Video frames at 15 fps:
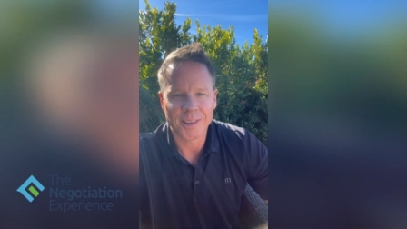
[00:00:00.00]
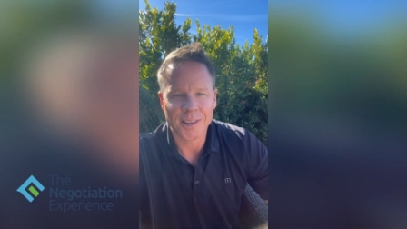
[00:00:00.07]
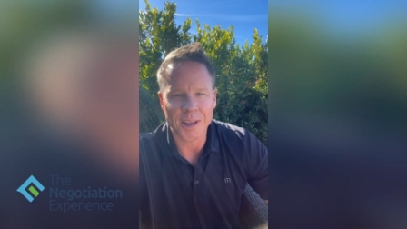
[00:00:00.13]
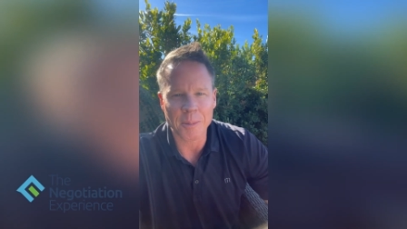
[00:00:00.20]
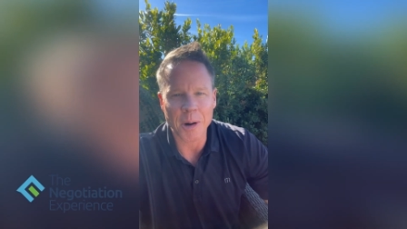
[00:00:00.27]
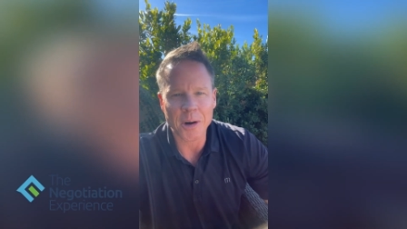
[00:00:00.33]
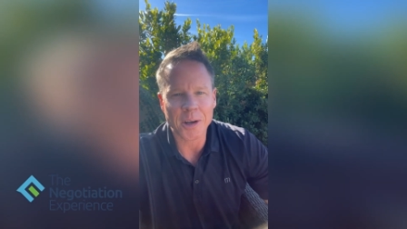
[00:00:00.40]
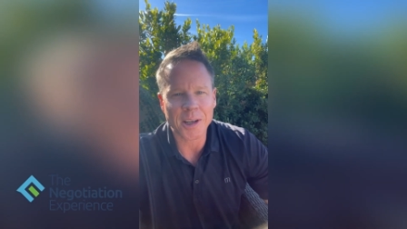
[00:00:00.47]
The
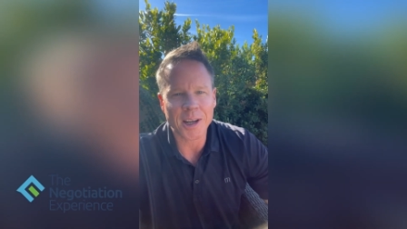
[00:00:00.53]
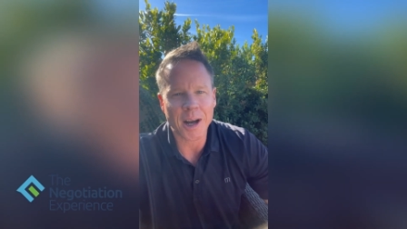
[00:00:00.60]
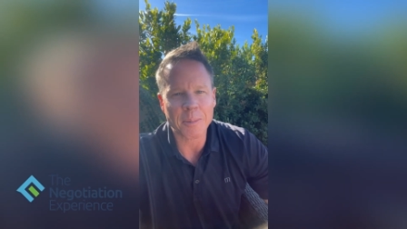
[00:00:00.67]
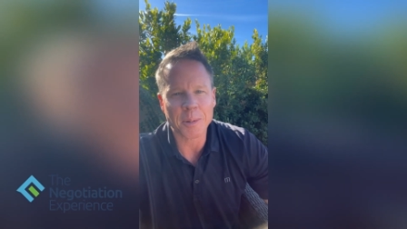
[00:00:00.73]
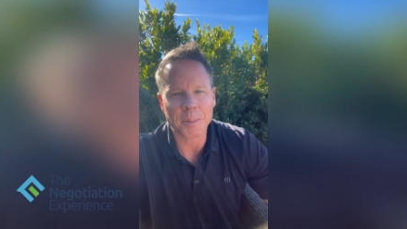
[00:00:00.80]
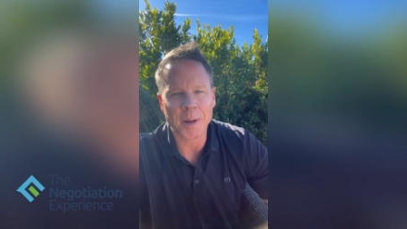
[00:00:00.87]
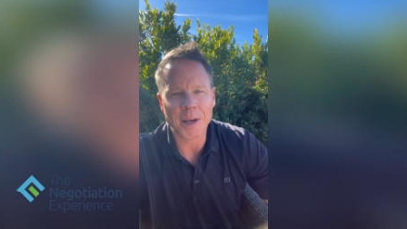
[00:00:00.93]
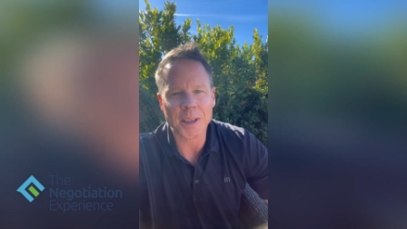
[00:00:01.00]
American
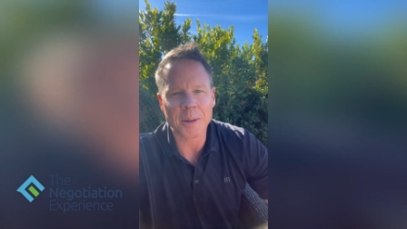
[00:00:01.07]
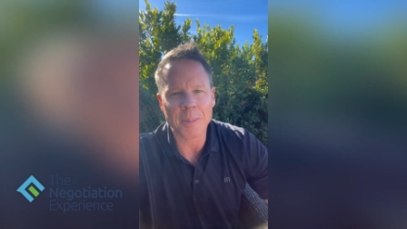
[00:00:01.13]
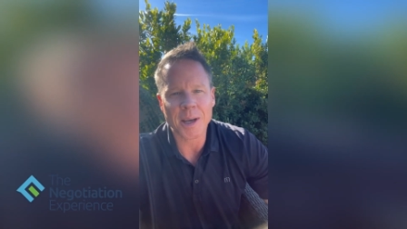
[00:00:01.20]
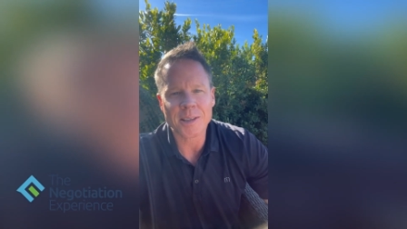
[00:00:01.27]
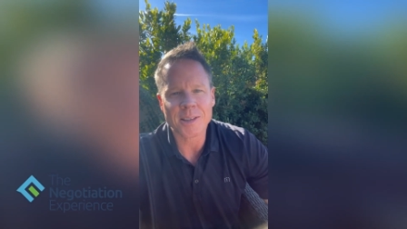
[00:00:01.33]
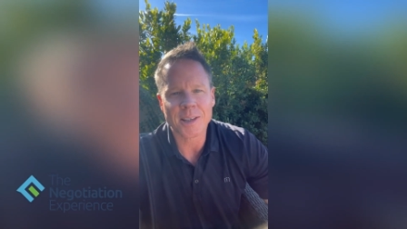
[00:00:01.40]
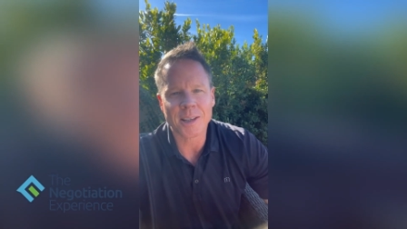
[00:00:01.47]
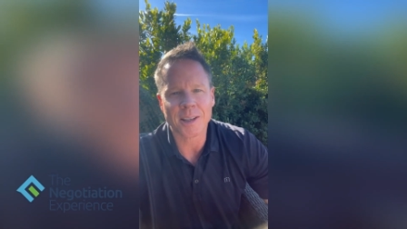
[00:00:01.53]
complimented the
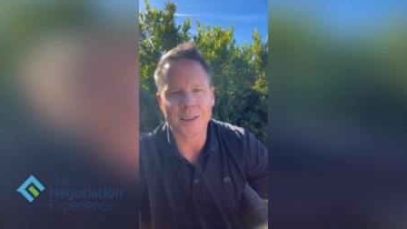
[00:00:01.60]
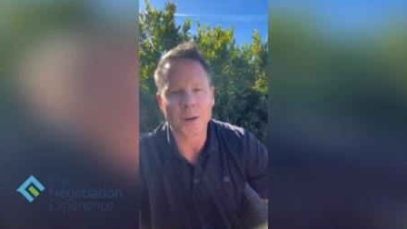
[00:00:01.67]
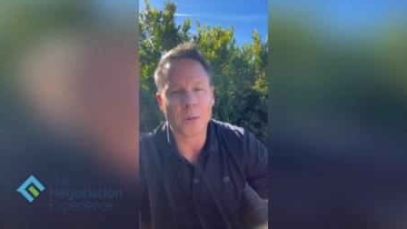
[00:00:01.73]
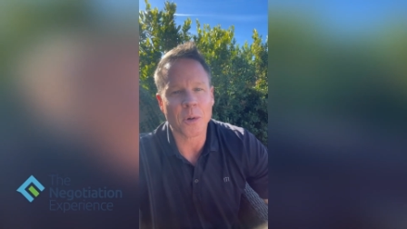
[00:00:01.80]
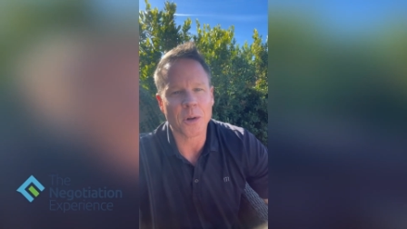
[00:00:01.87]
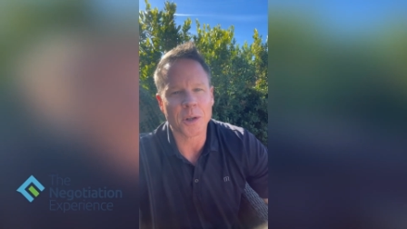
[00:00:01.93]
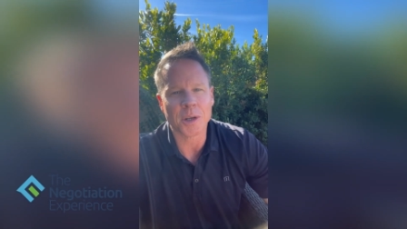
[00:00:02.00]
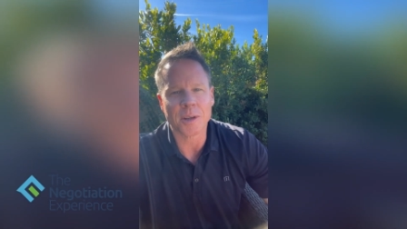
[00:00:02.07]
Mexican on the
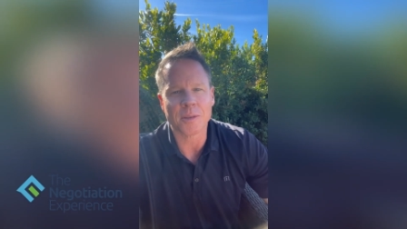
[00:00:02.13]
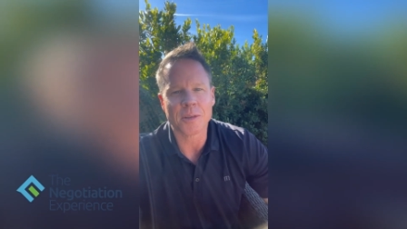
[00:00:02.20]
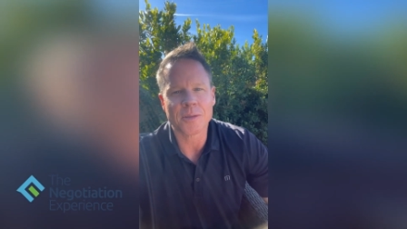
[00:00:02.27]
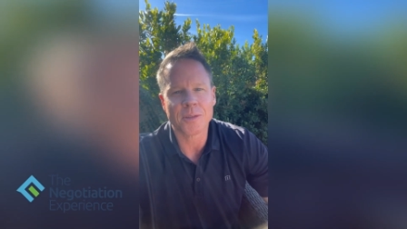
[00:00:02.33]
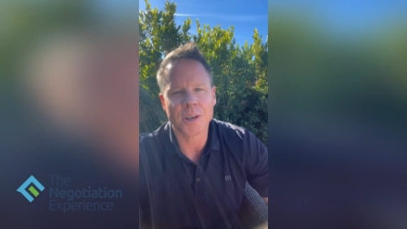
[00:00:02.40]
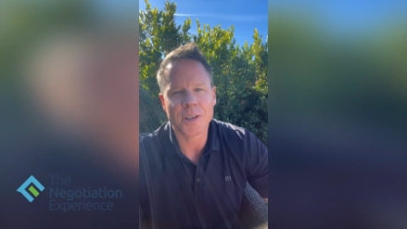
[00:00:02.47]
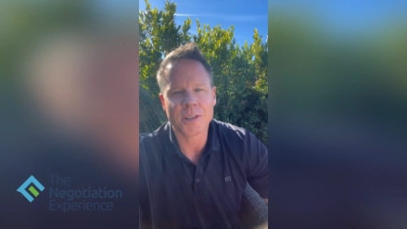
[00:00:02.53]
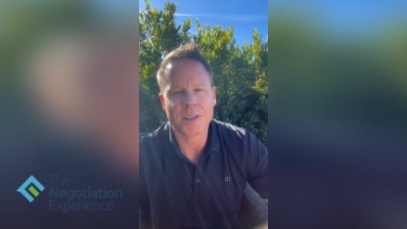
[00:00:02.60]
quality of his
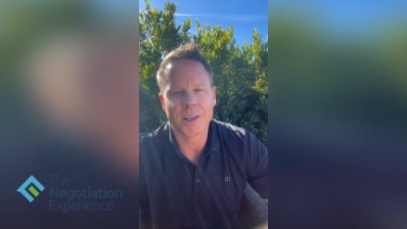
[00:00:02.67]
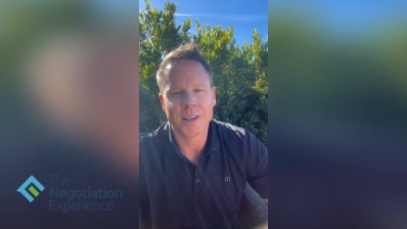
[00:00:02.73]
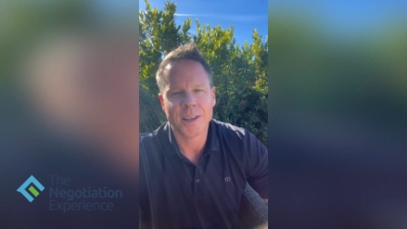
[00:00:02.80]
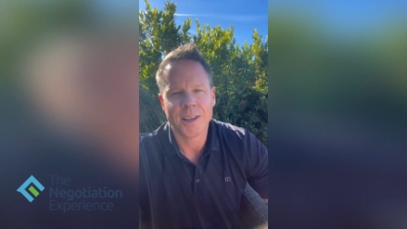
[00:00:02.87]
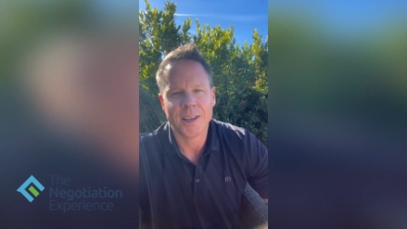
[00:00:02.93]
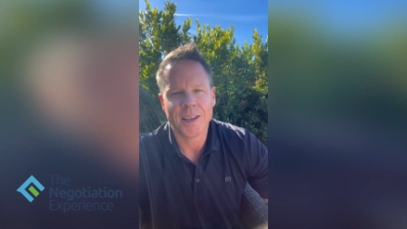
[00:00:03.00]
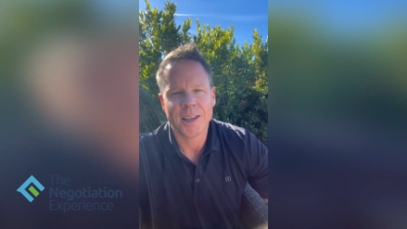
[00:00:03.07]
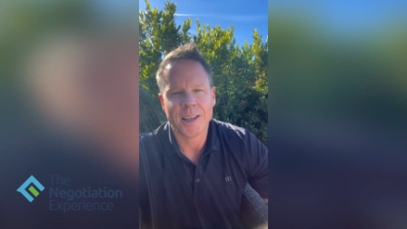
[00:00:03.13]
fish
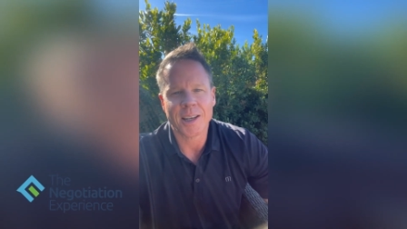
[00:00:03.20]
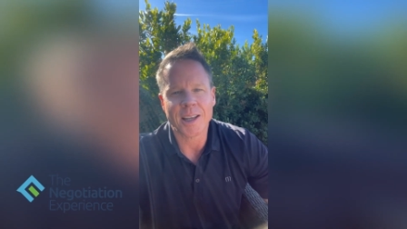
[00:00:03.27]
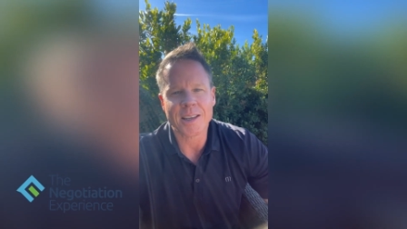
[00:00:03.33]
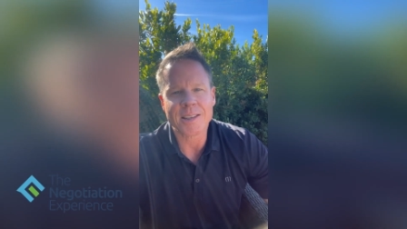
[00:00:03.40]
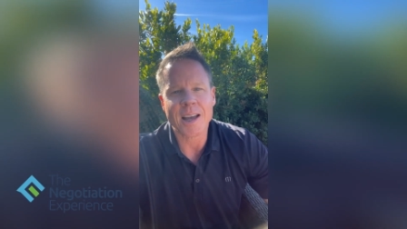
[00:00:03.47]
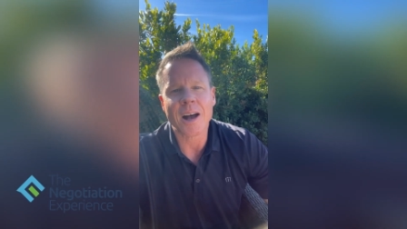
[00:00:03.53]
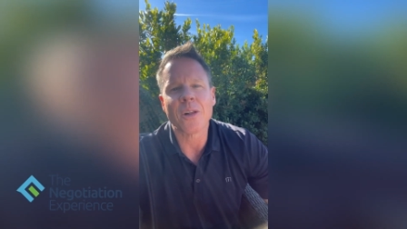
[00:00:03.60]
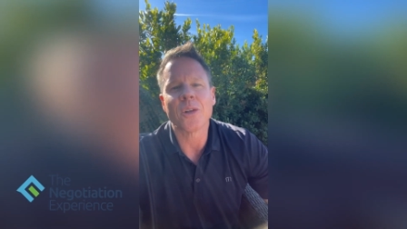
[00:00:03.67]
and
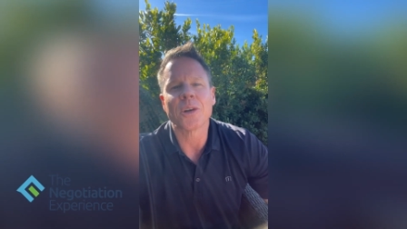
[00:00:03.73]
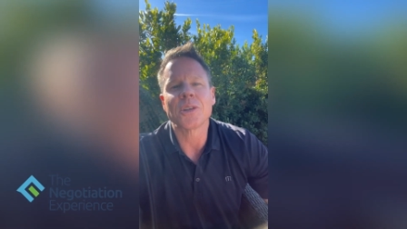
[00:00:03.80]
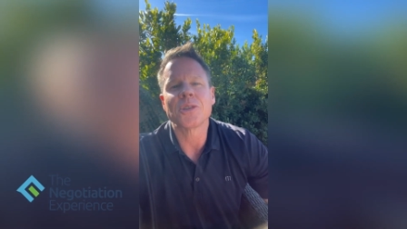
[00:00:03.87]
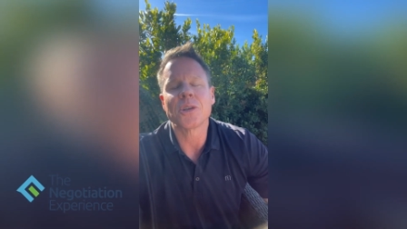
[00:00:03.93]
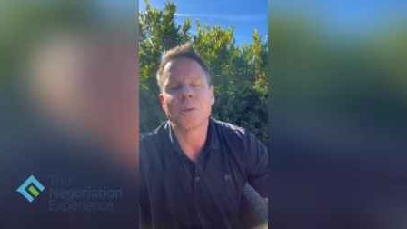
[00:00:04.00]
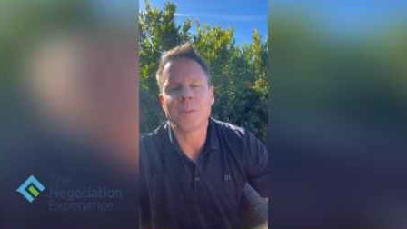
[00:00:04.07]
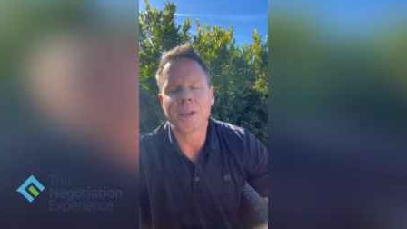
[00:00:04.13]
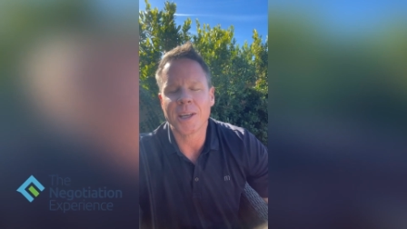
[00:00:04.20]
asked how long it
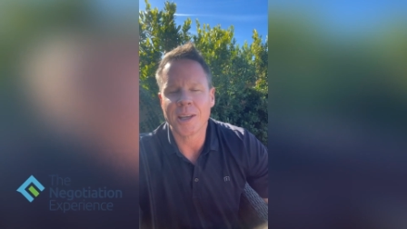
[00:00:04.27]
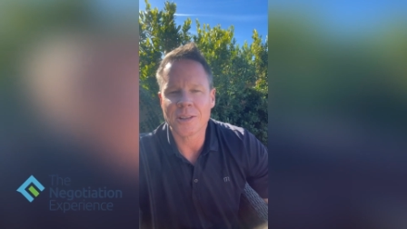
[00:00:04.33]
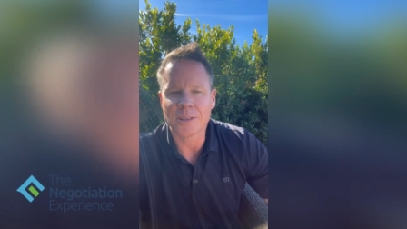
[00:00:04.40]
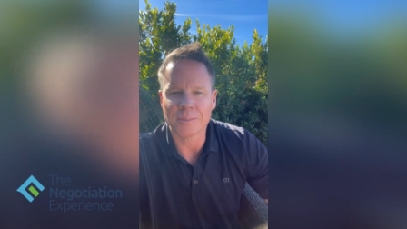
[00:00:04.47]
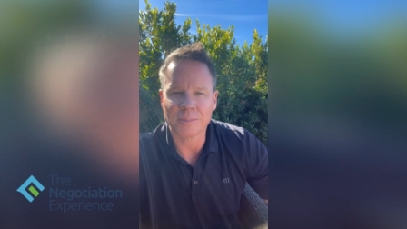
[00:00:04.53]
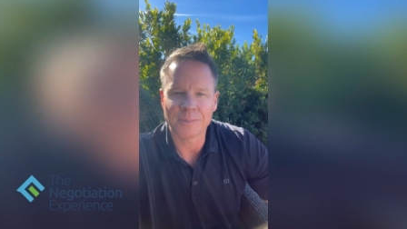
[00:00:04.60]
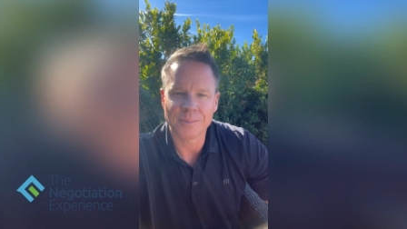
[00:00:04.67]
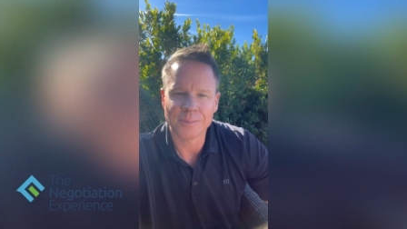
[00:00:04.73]
took him to catch them.